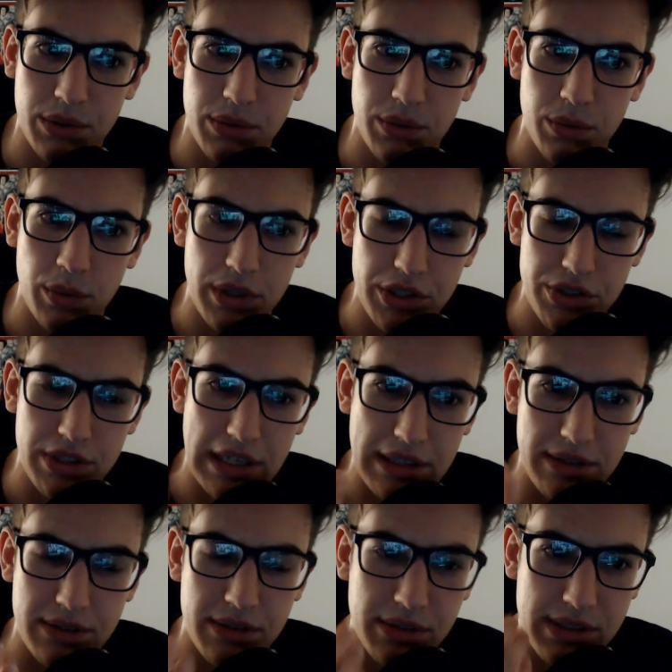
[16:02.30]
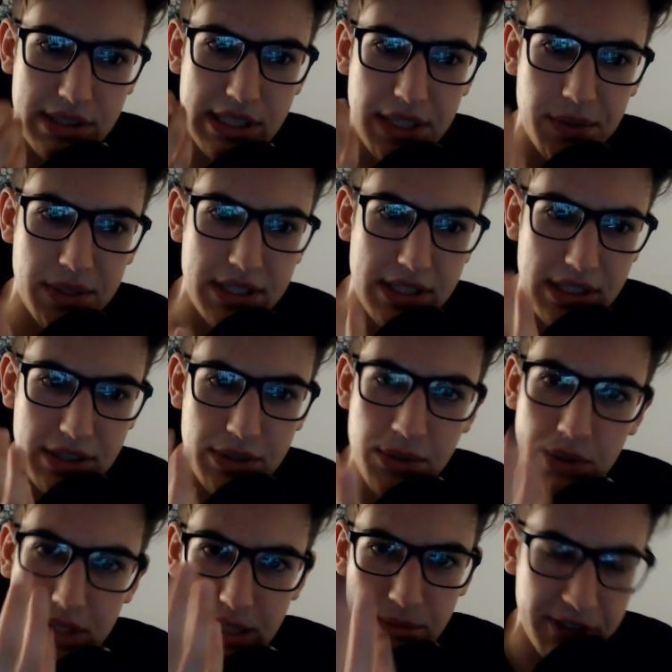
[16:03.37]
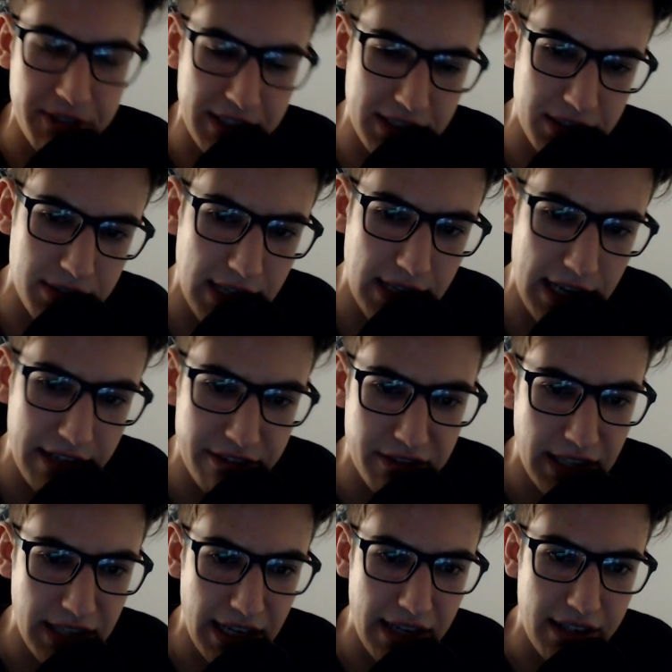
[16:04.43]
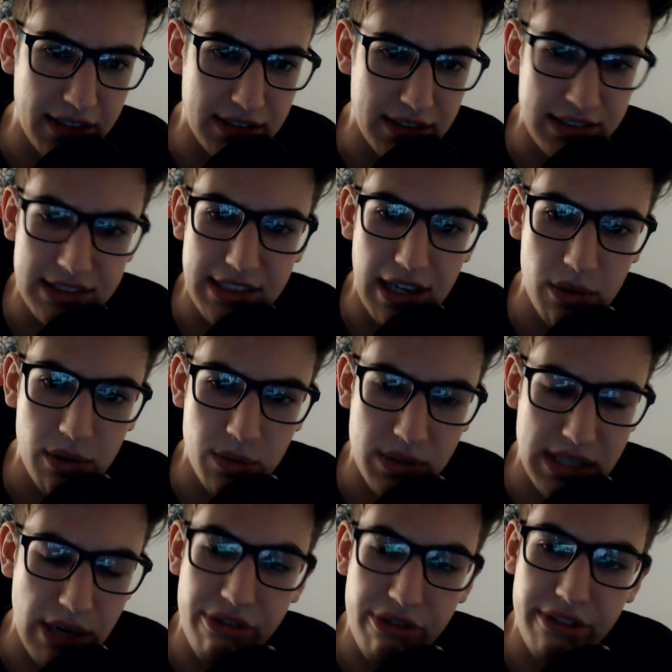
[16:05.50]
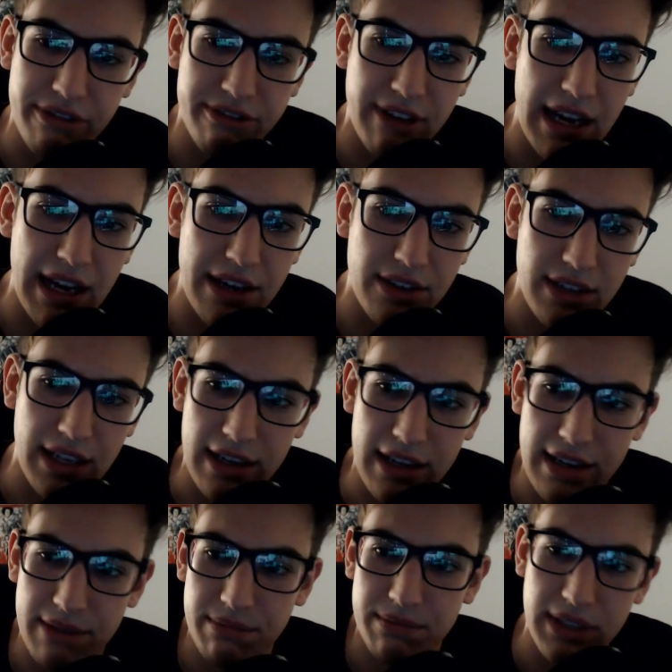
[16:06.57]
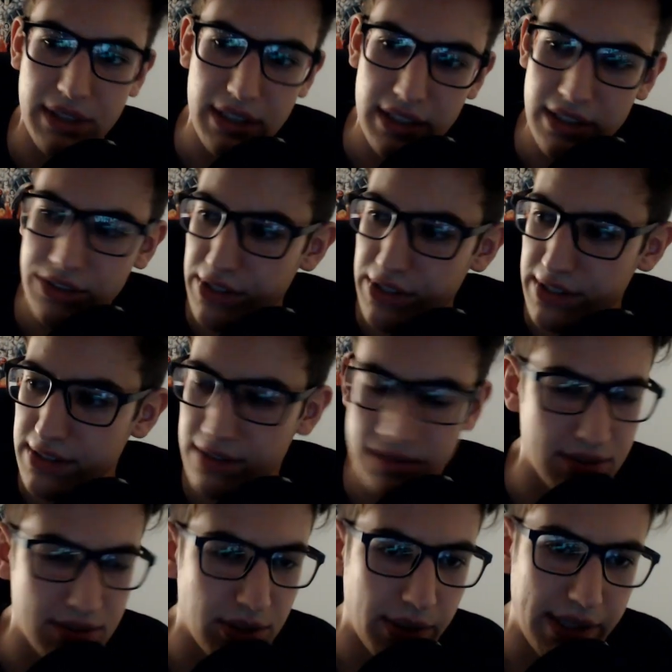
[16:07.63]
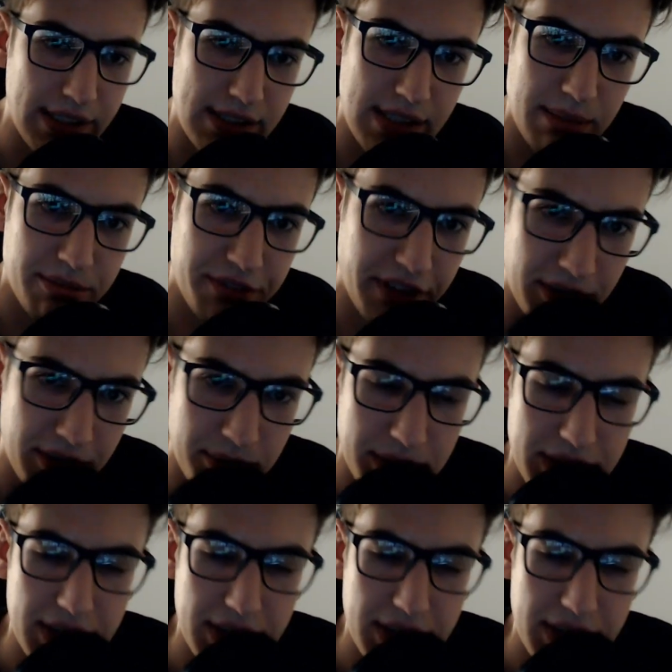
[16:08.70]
when you start to seriously do something in your life. Okay, until now it was everything fine. Okay, I'm just doing something, but